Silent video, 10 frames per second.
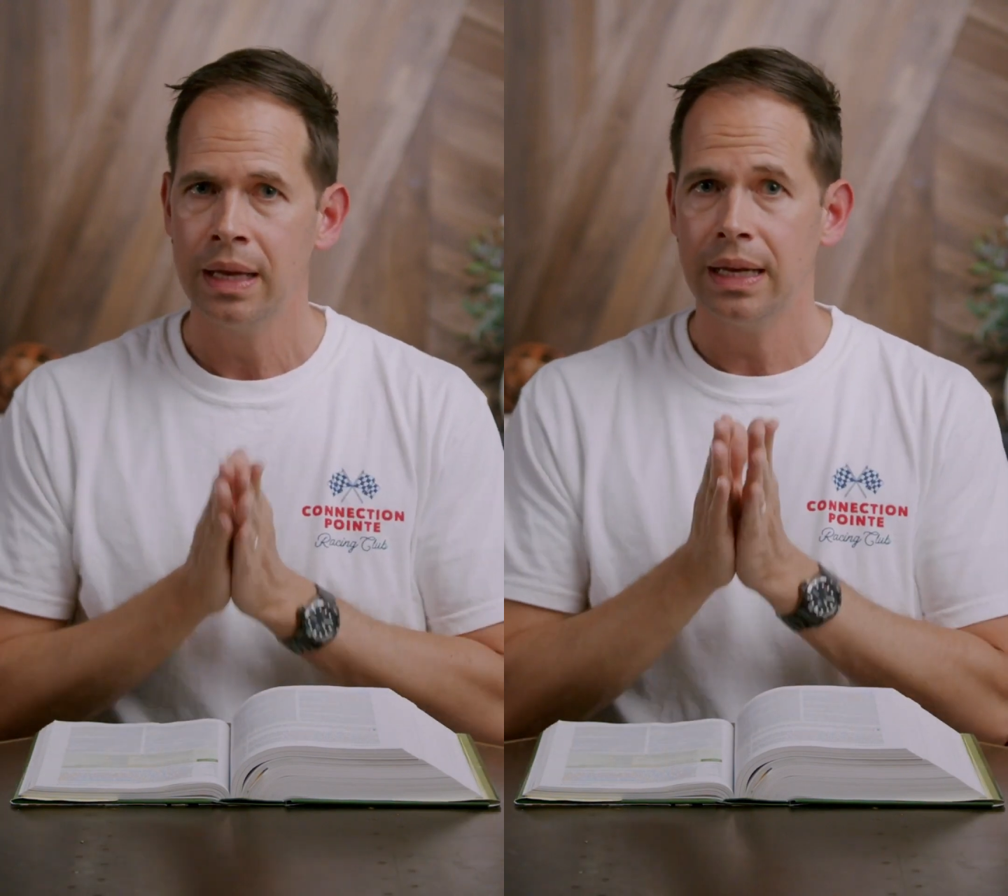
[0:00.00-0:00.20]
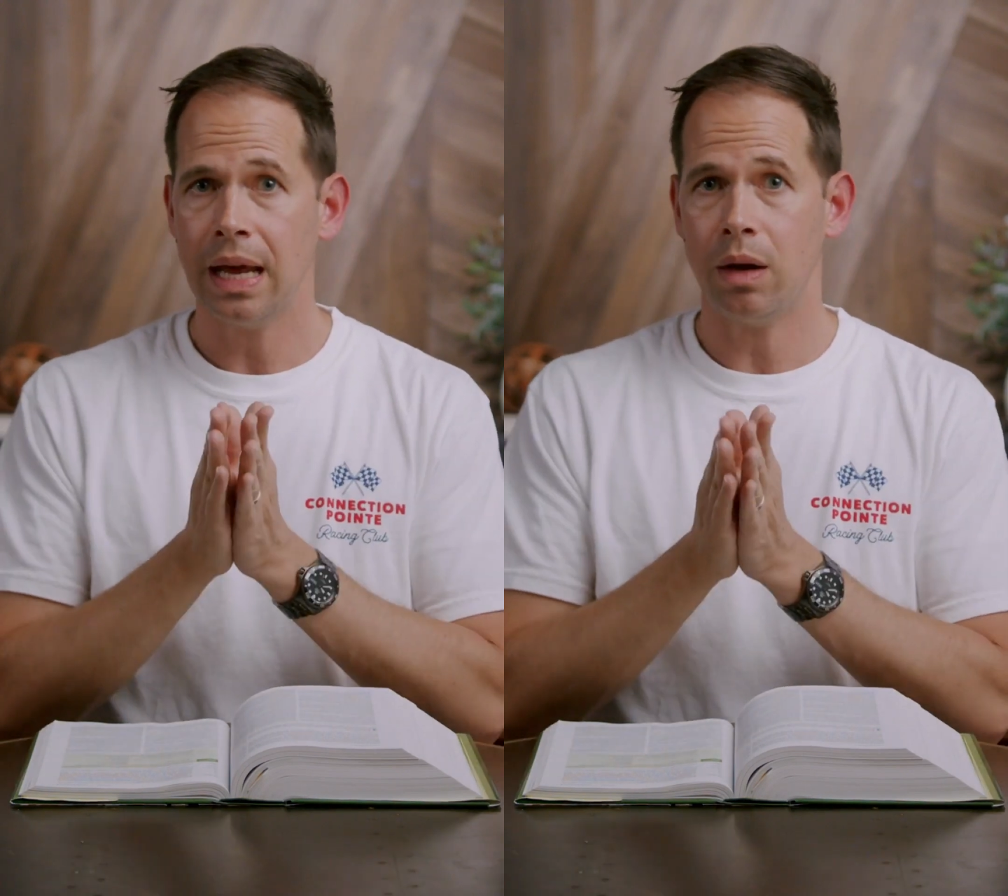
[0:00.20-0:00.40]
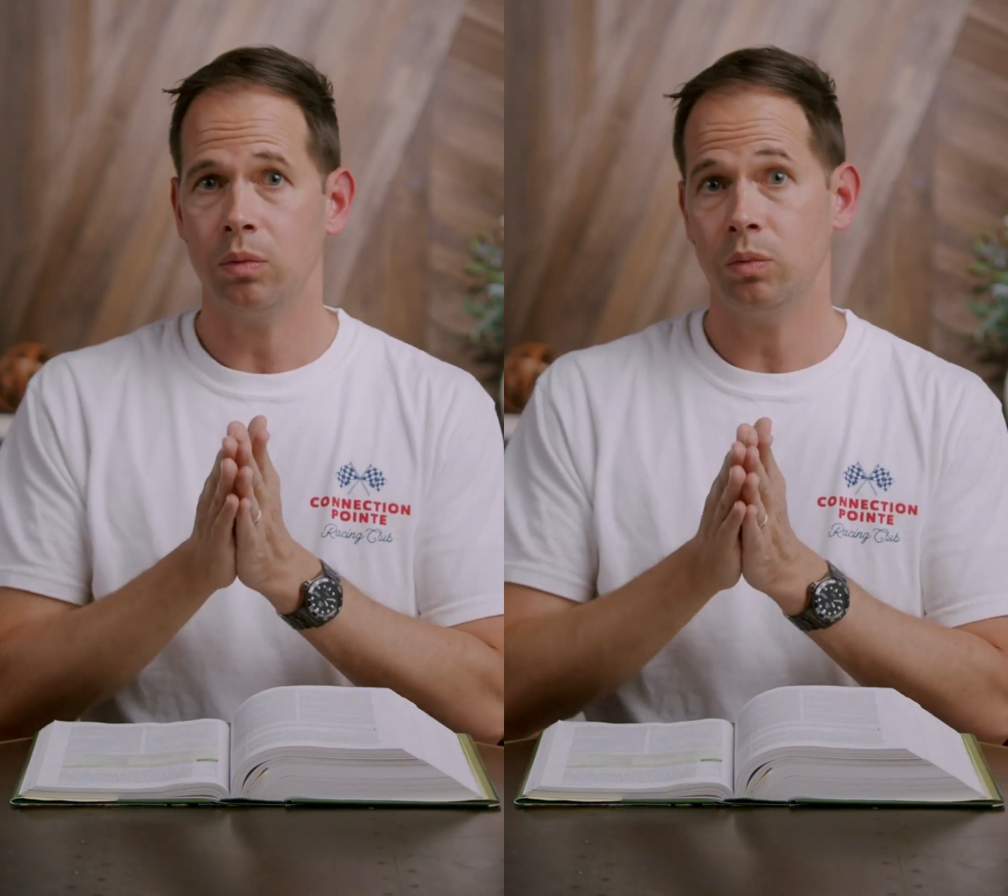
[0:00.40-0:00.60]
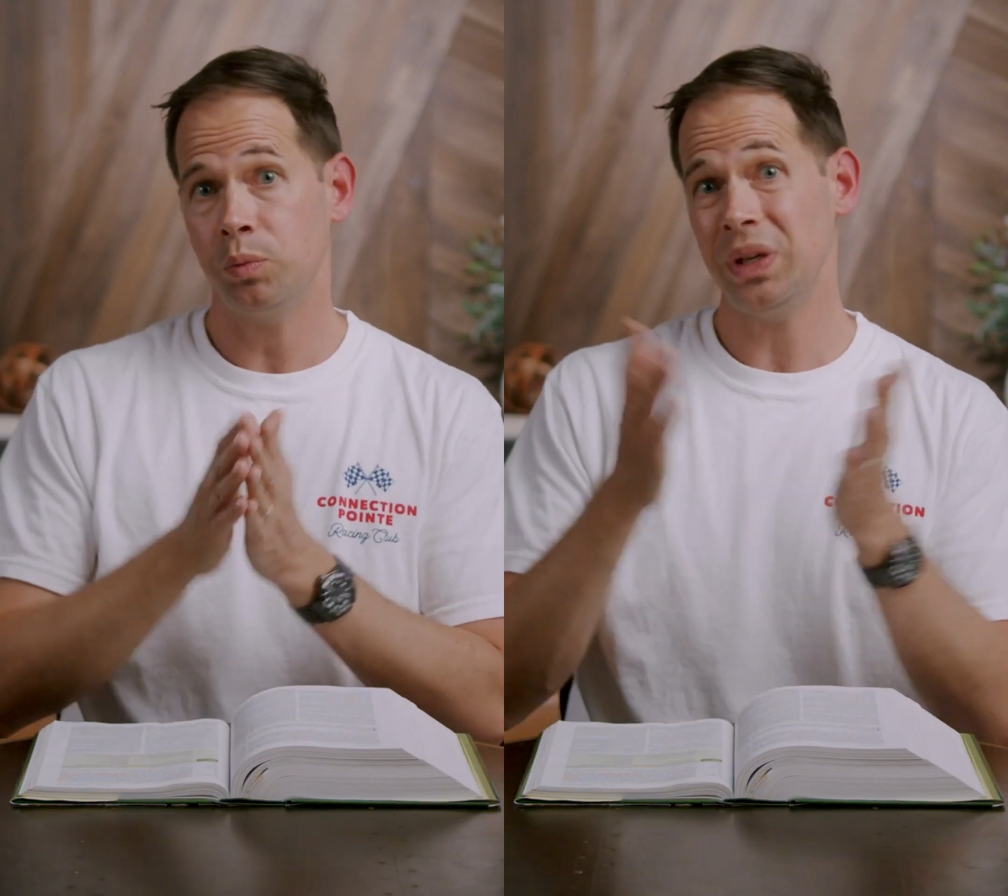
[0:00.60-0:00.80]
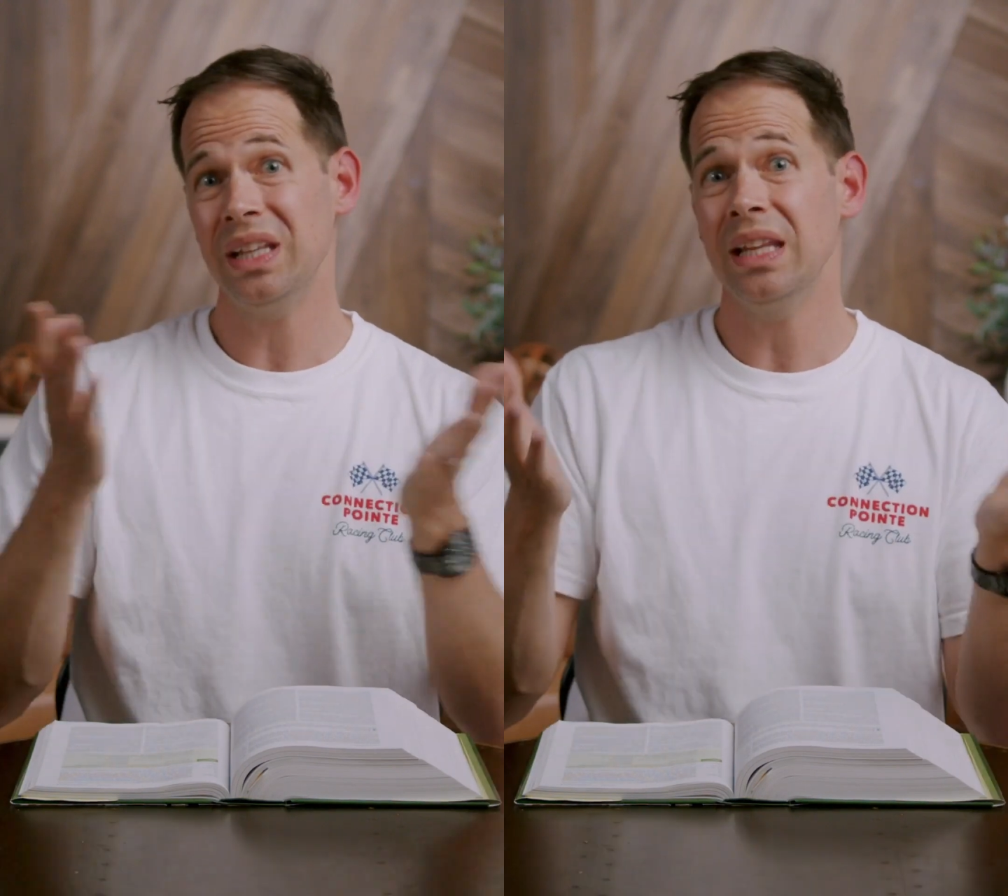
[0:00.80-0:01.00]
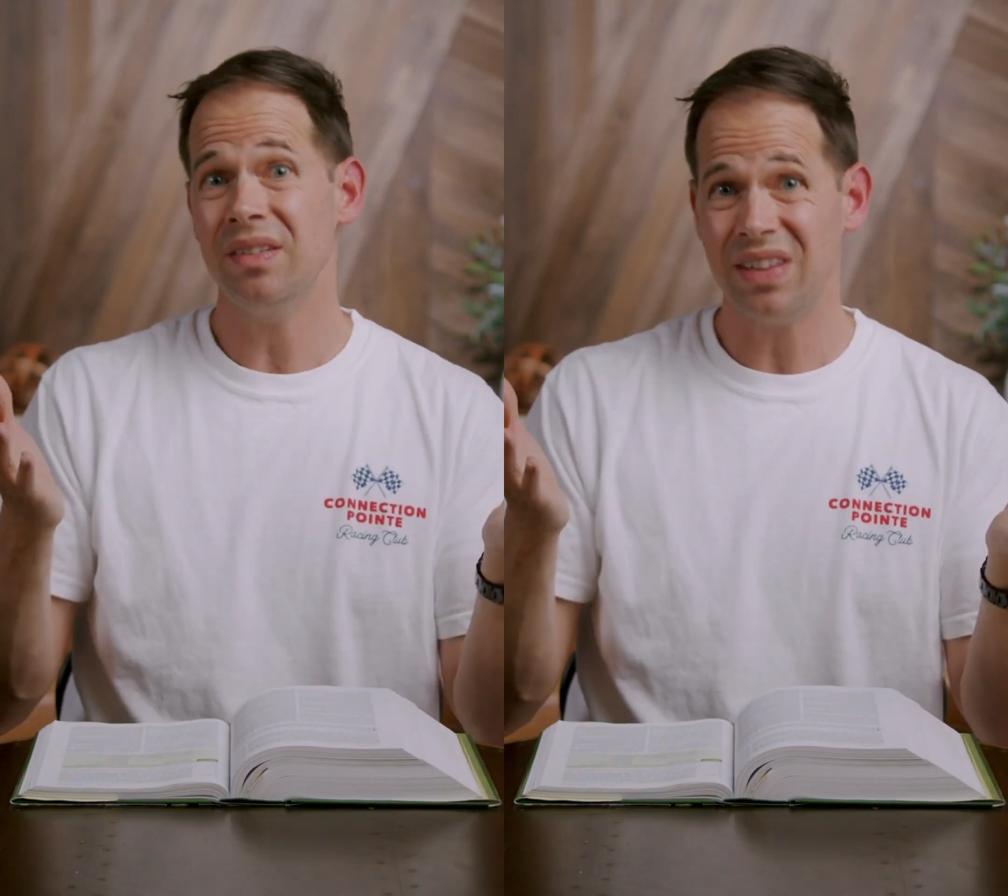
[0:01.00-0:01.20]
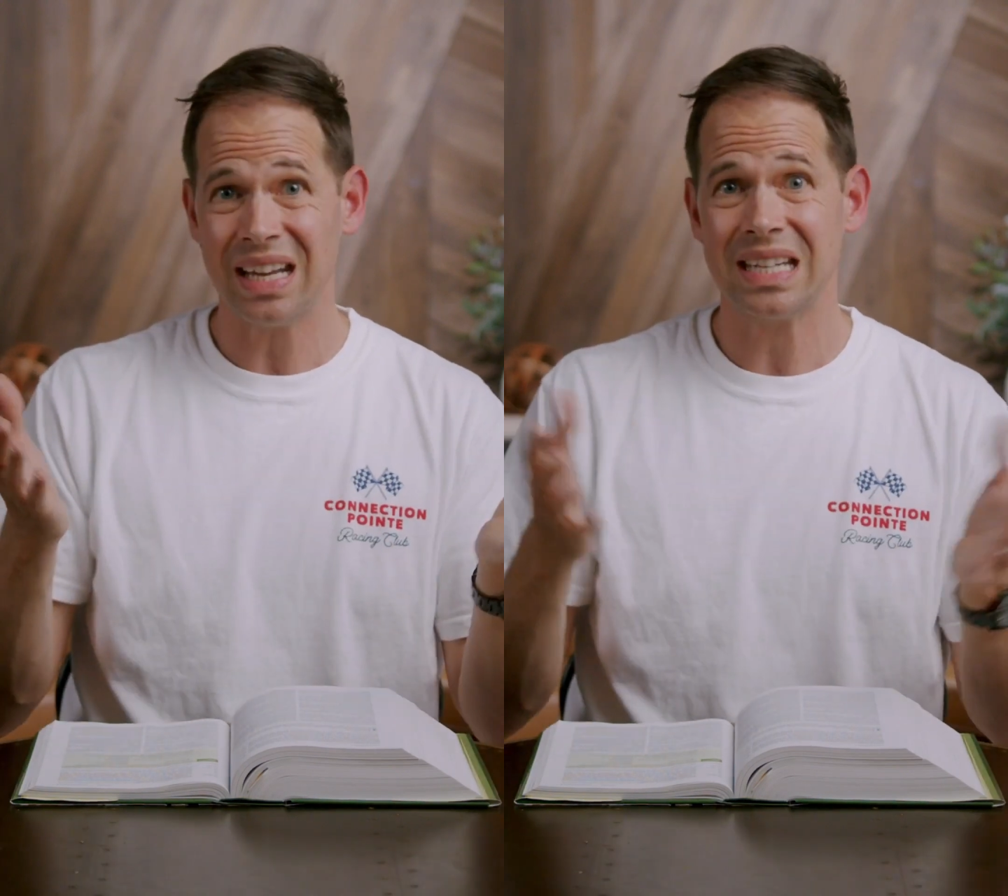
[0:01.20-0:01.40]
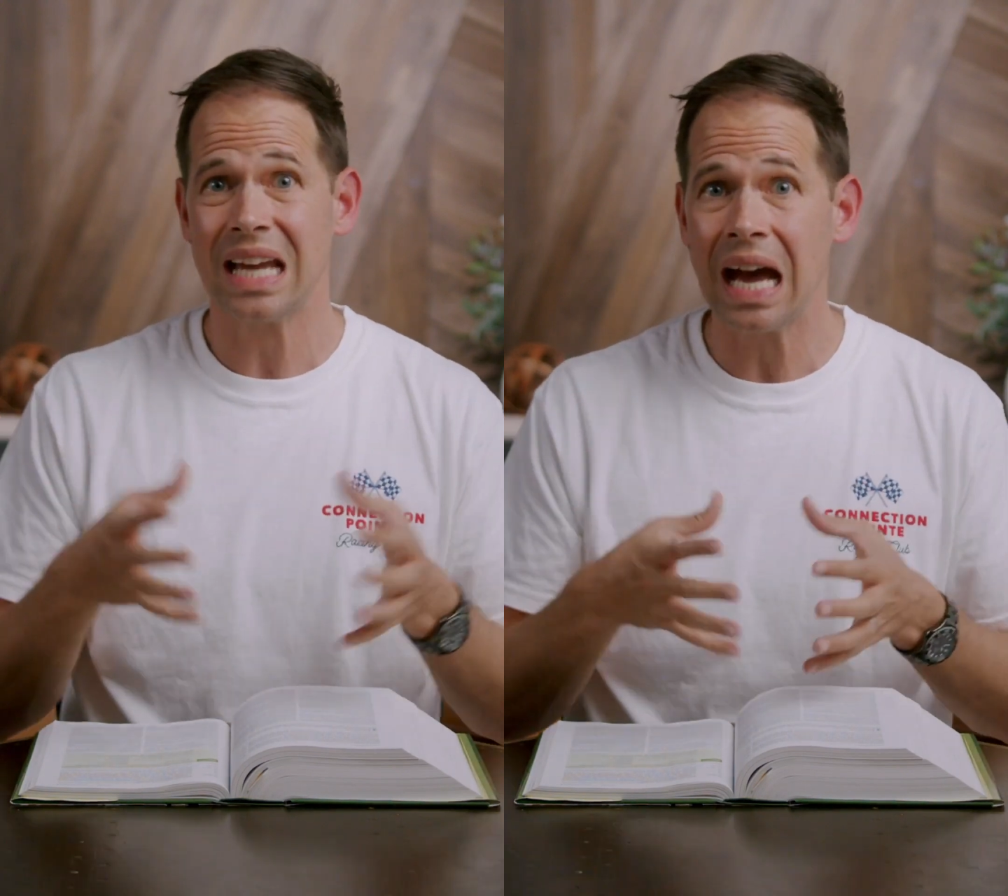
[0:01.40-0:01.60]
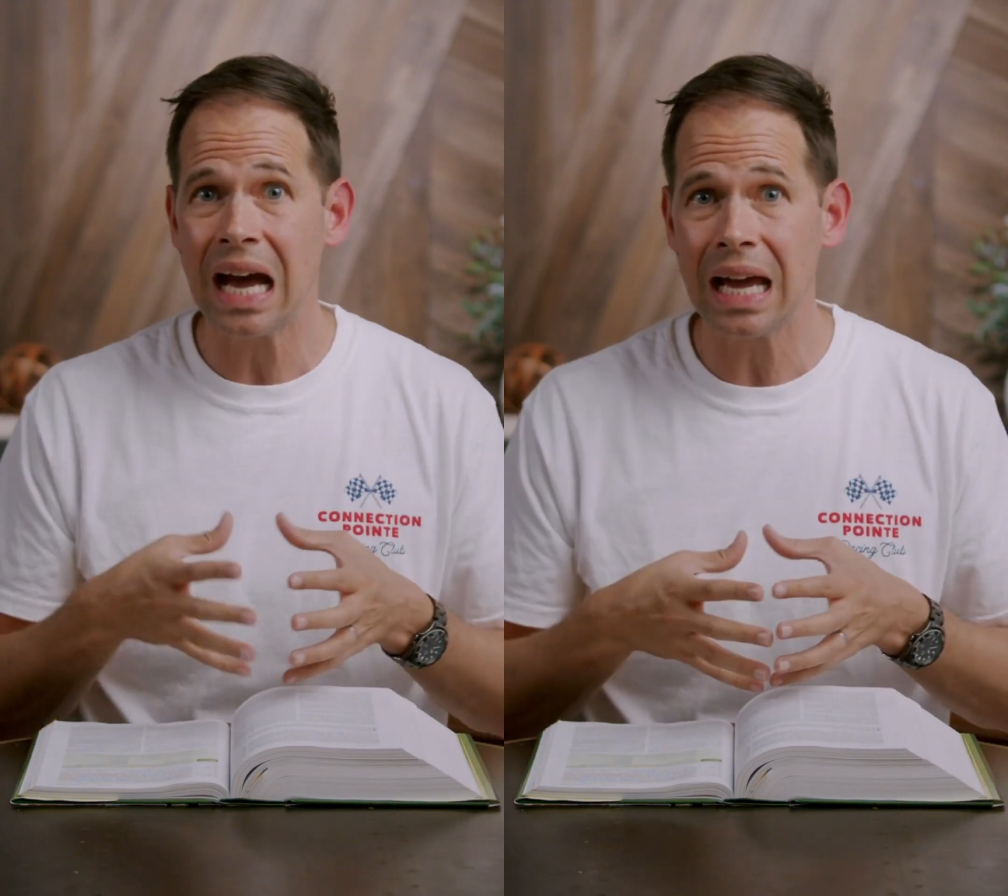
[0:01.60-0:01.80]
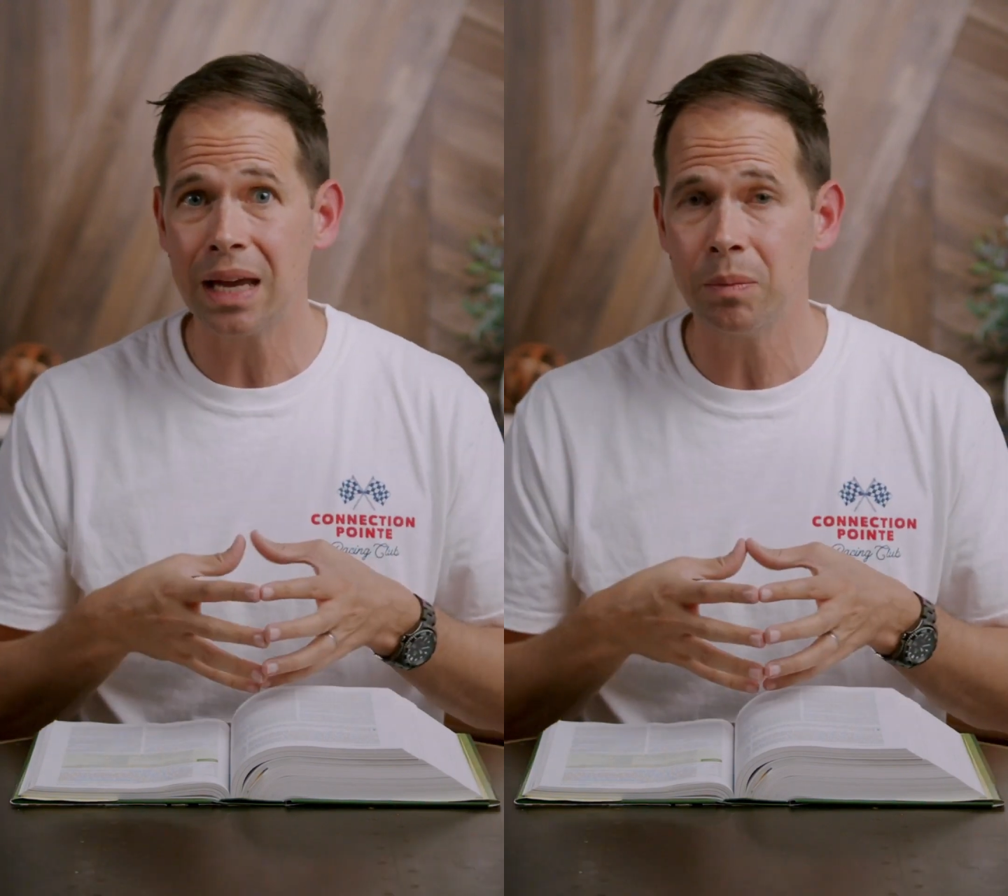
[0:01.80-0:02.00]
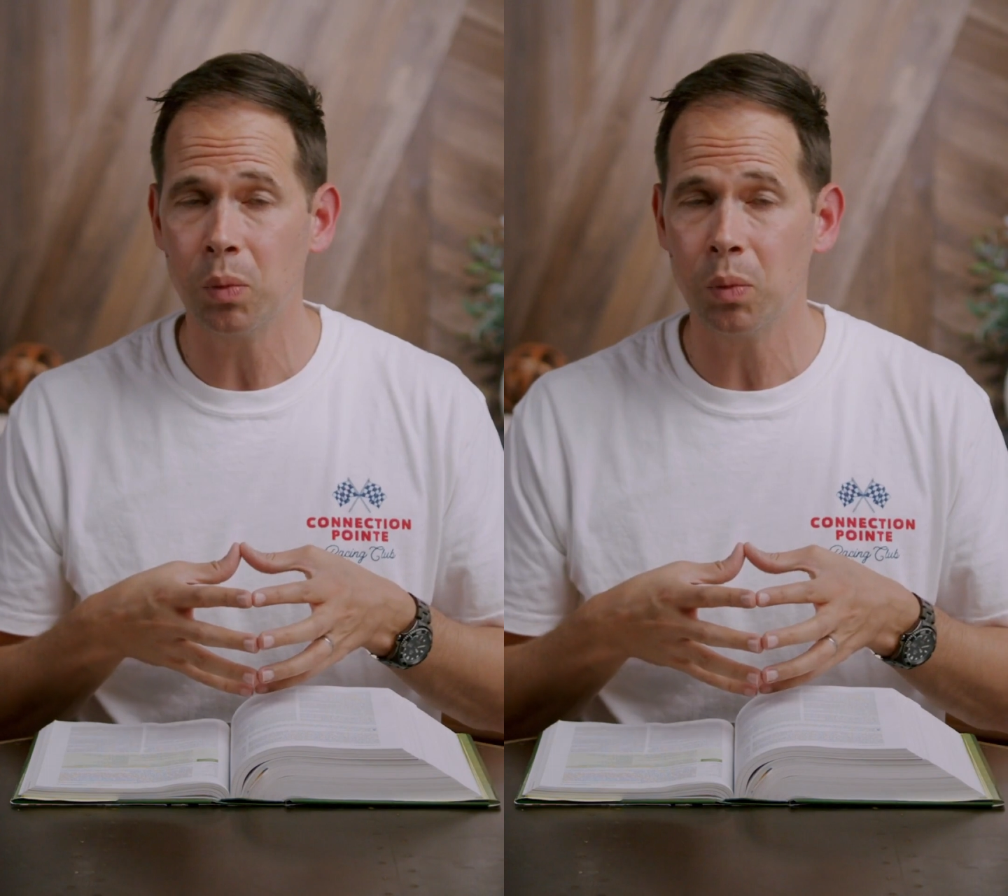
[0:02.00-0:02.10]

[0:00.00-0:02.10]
Now, we live at a time